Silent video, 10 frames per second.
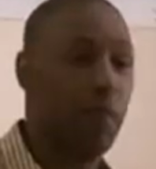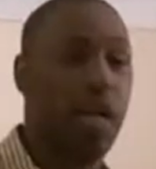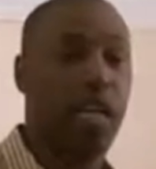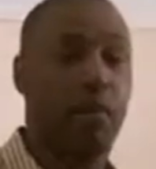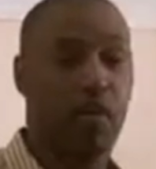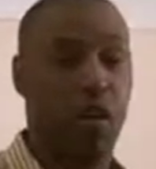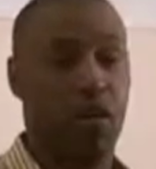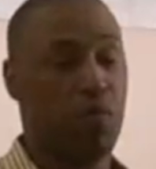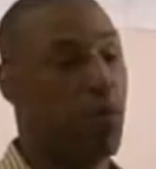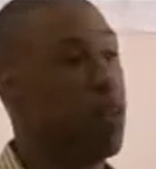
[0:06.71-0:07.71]
it. My name is
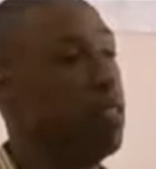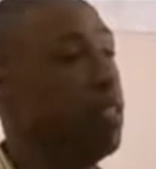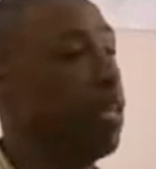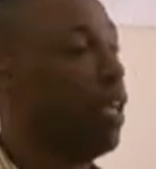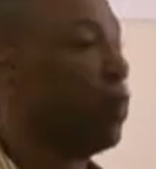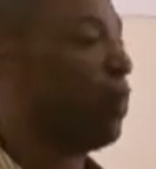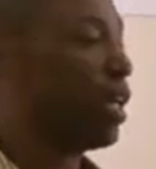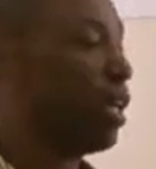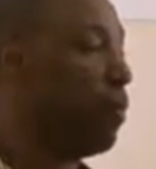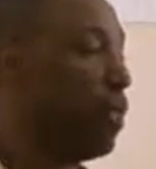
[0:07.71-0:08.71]
Eric Morton. My
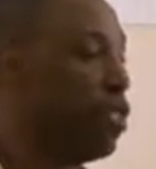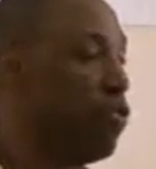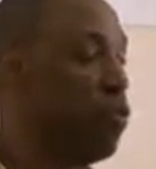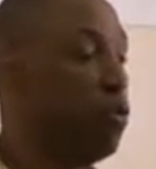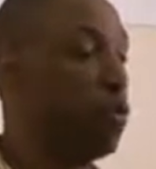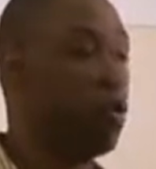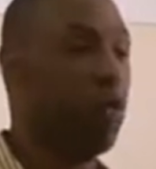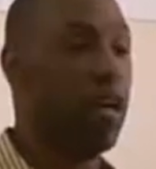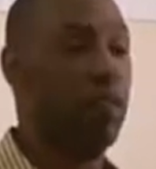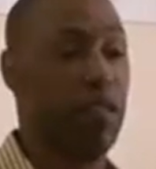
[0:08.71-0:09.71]
company is Future
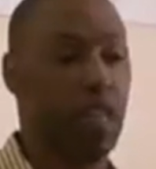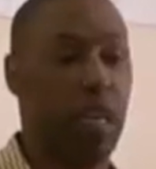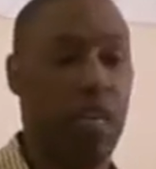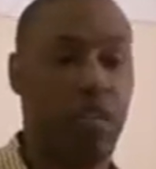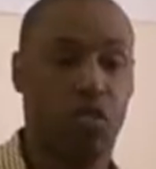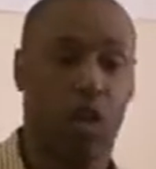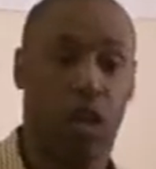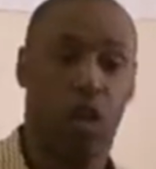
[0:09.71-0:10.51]
Creative Designs.